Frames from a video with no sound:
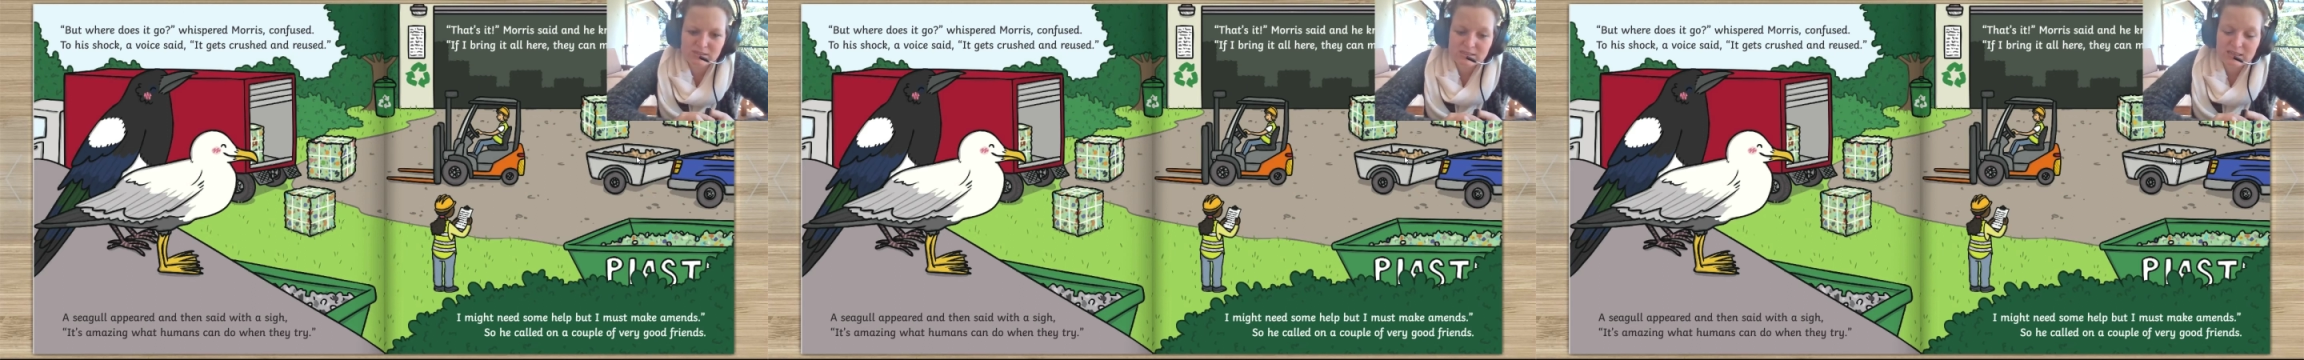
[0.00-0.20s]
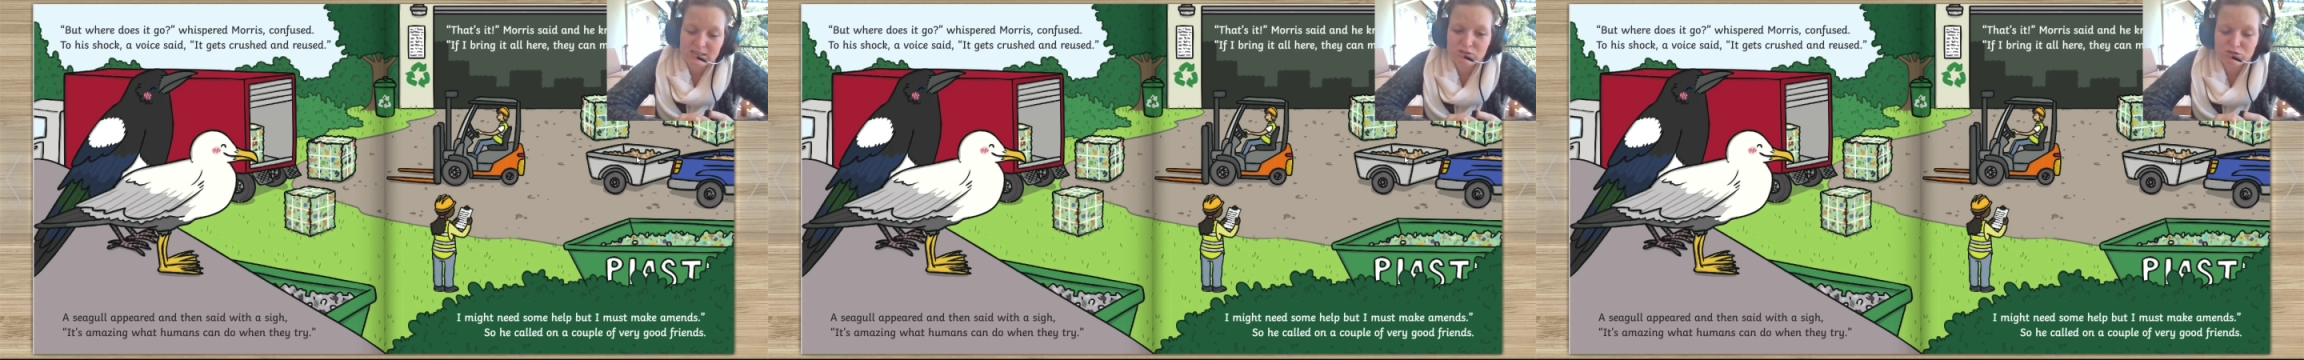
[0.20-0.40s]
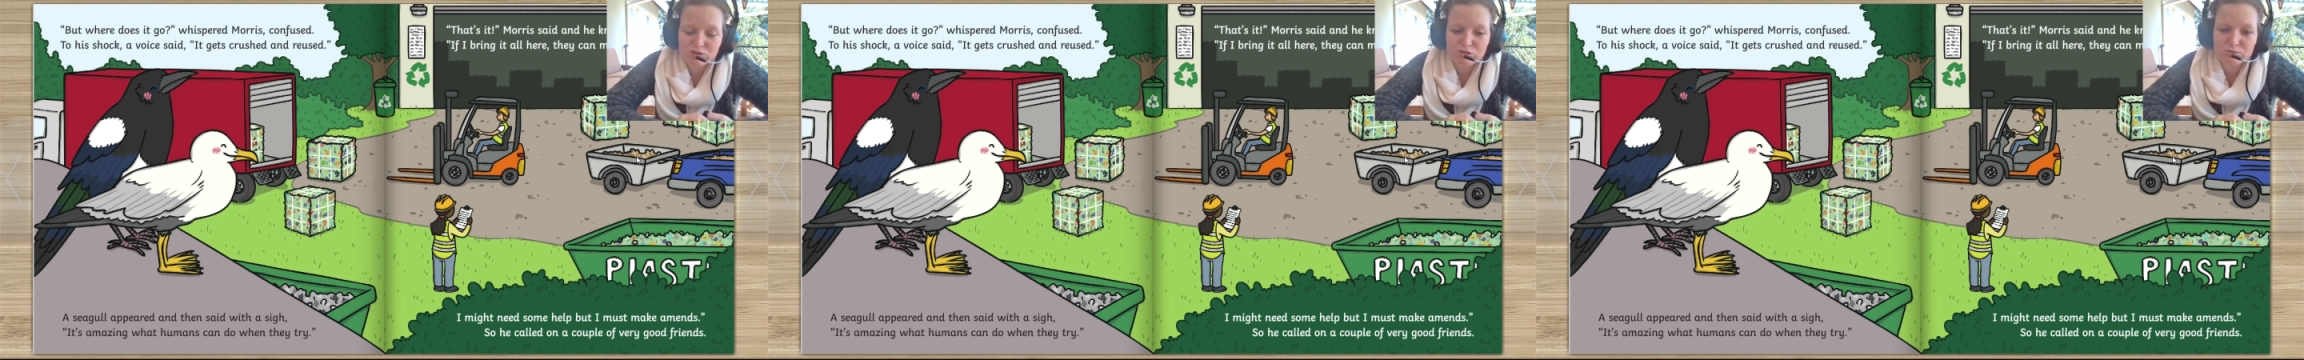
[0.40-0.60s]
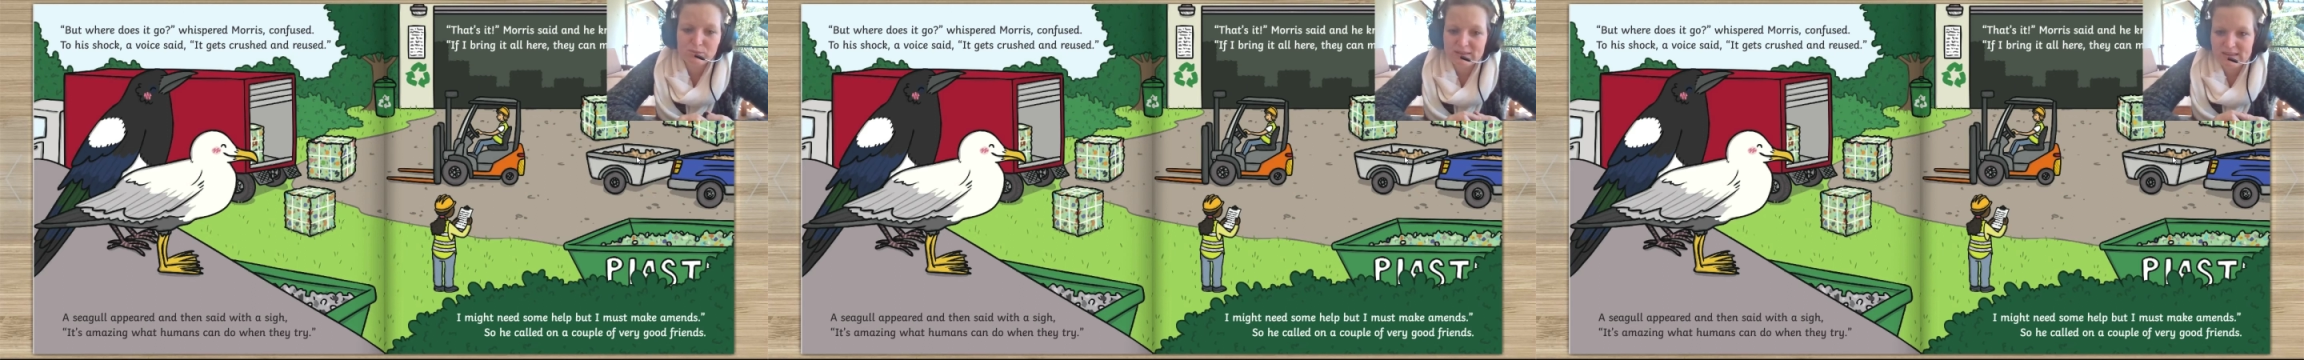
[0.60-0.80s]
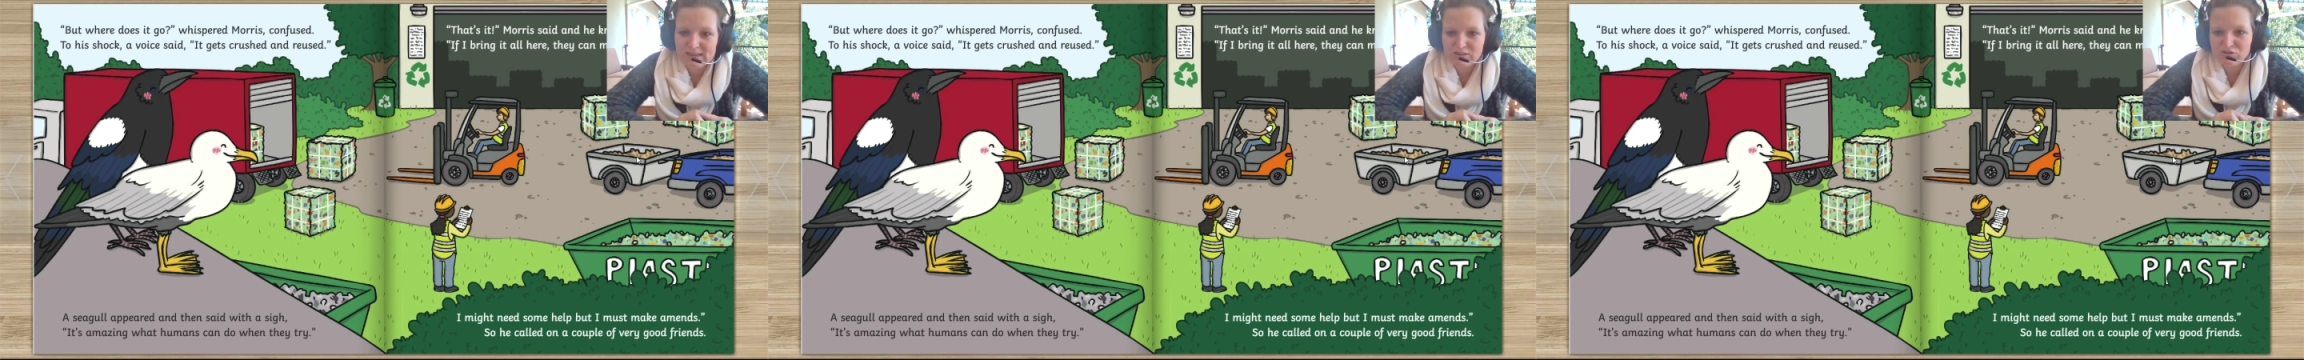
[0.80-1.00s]
can do when
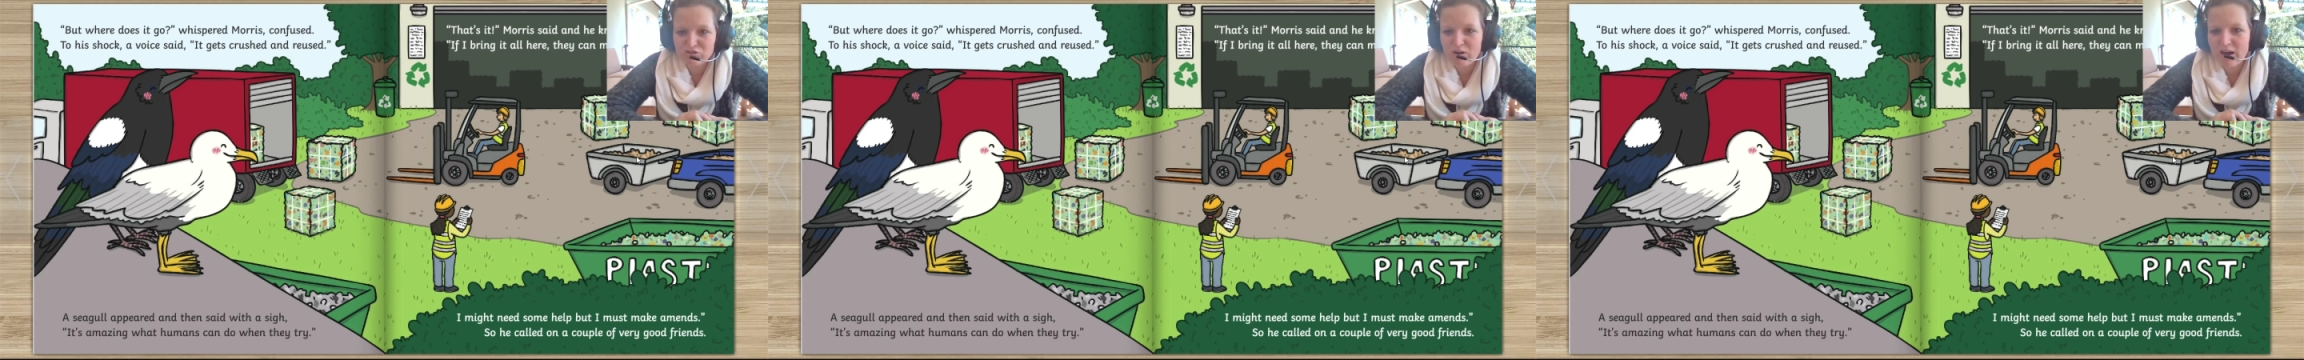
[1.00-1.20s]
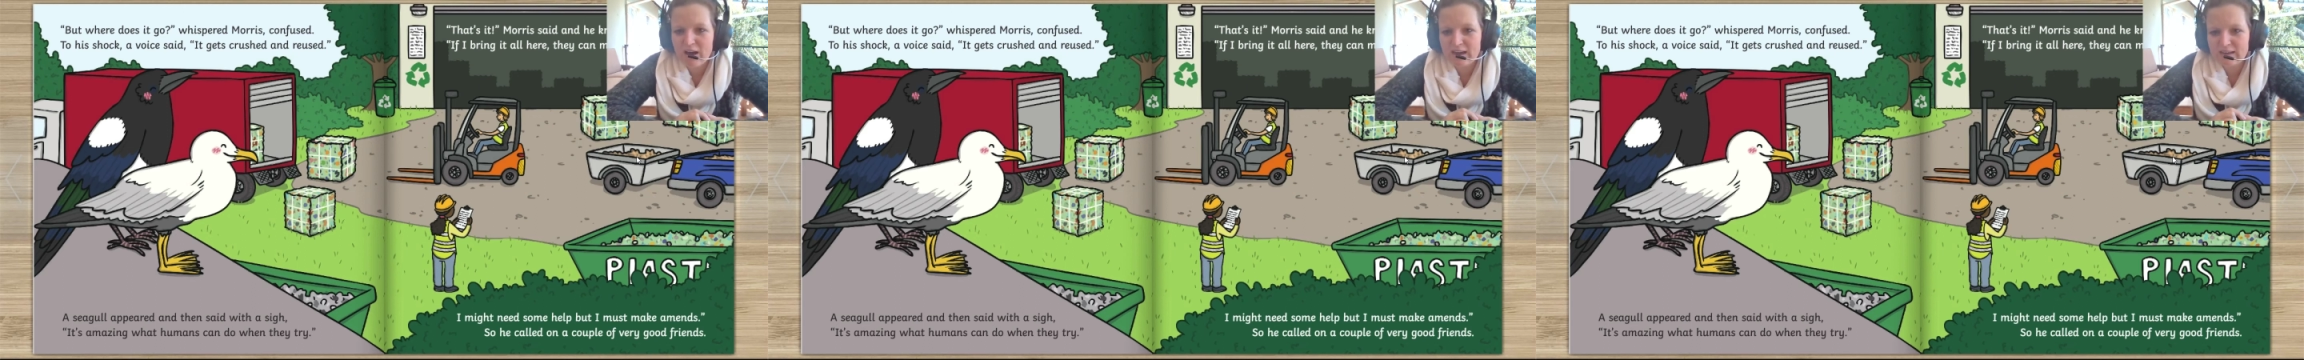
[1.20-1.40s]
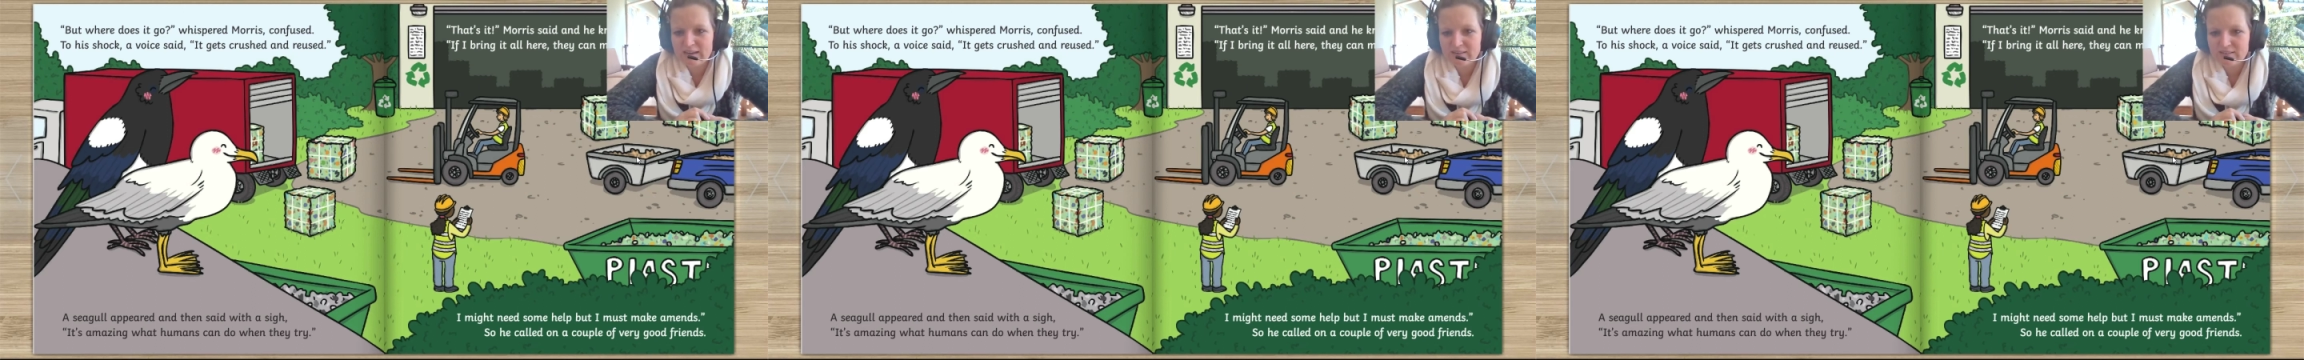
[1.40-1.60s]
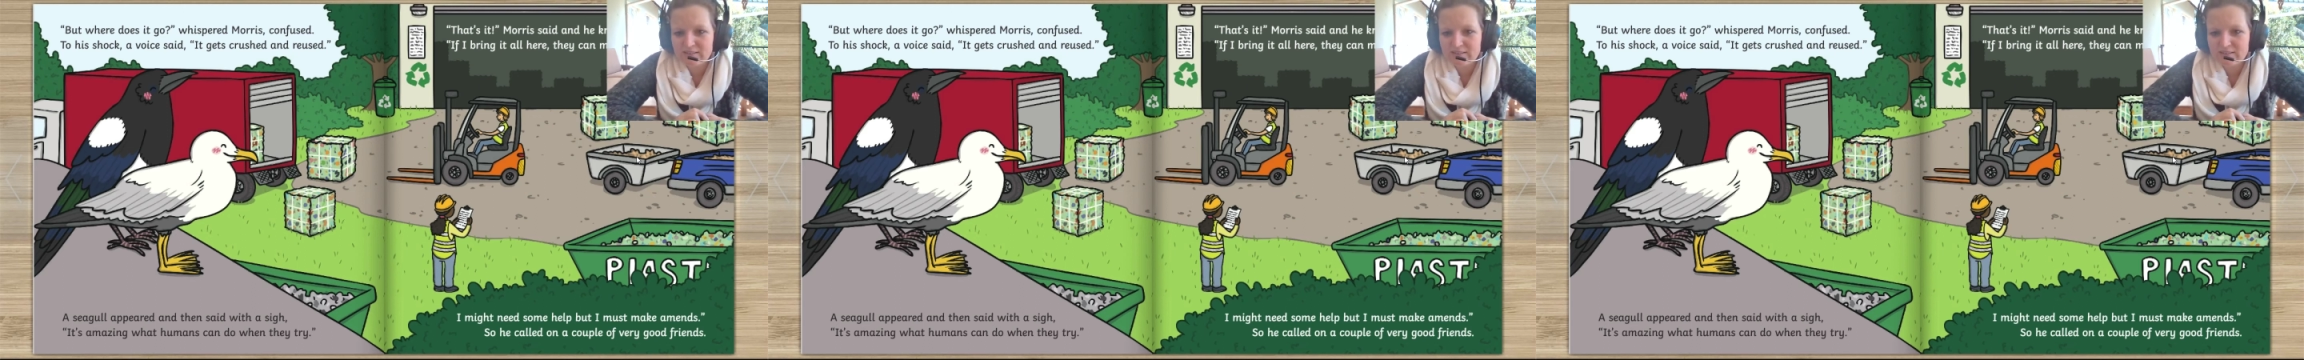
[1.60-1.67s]
they try.